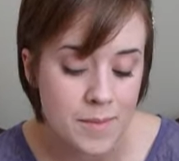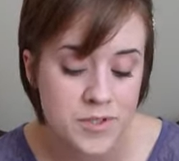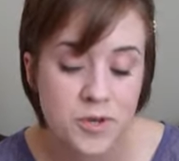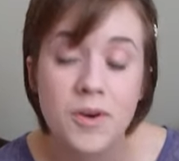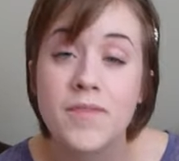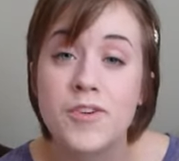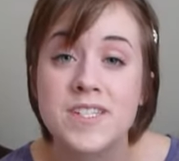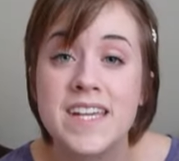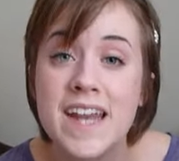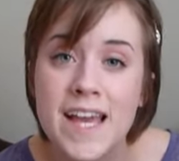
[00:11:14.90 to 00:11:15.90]
So if you're
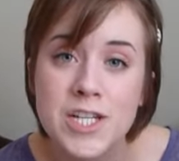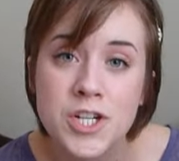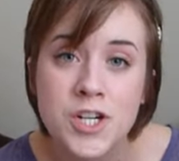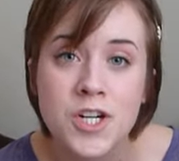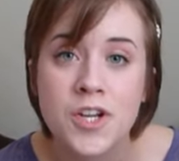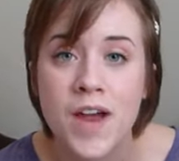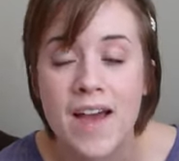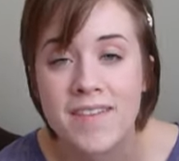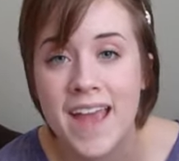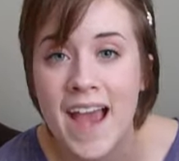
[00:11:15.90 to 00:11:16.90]
a teenager, you're
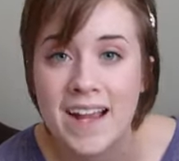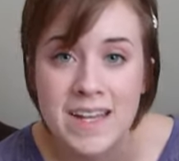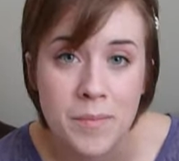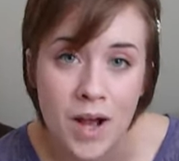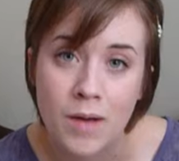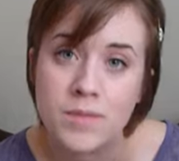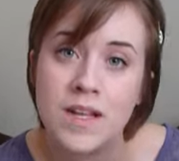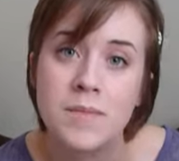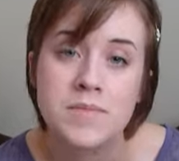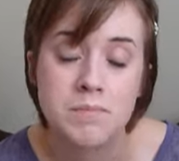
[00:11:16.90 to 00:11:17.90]
having acne
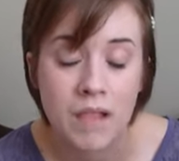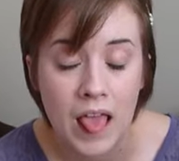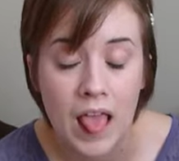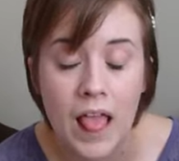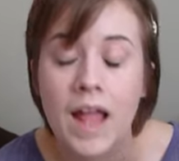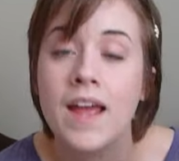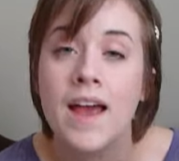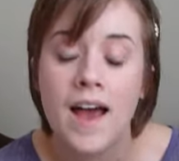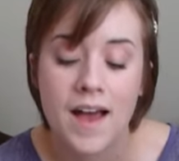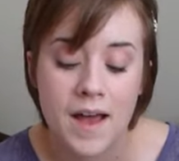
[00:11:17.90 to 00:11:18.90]
problems, blah,
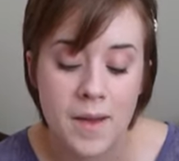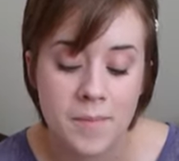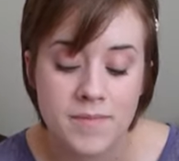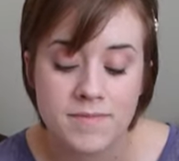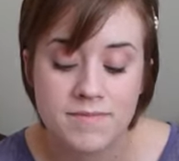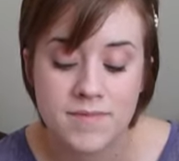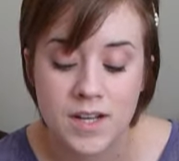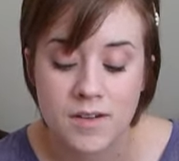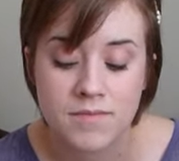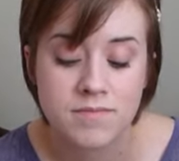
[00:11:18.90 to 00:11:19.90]

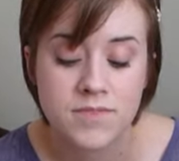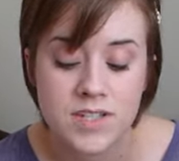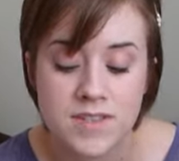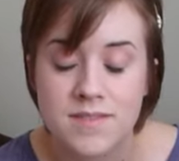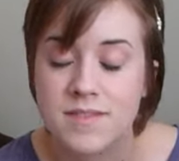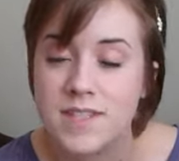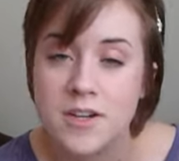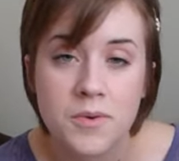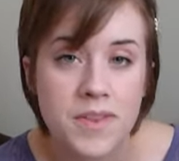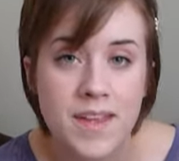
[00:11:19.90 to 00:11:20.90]
you know, just
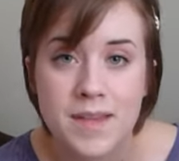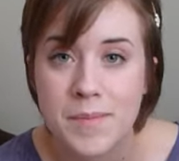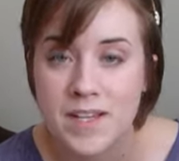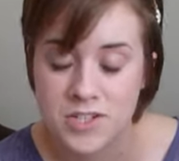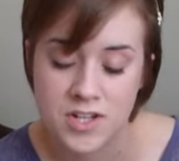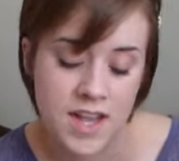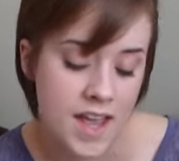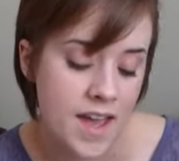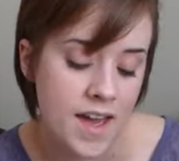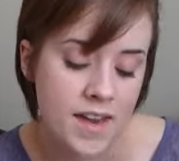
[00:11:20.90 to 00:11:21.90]
deal with it the best you
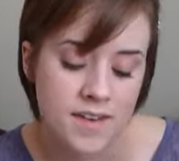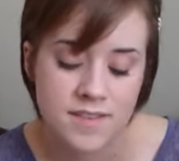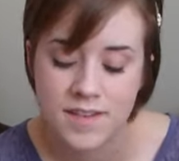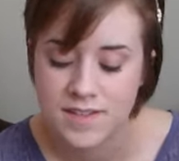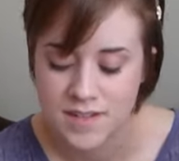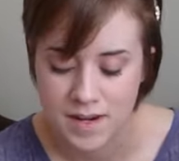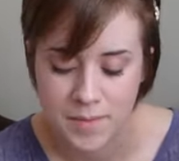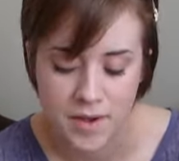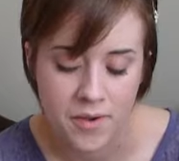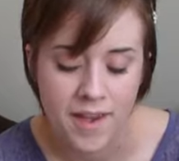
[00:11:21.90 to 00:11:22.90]
can. It's going
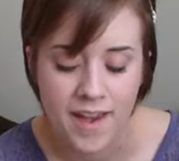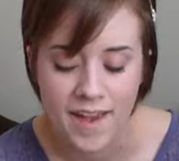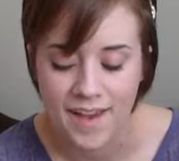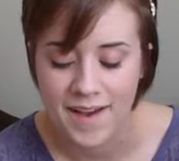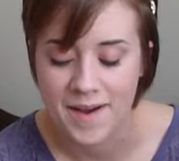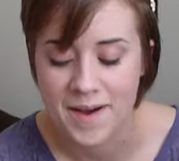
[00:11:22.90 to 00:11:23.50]
to be okay.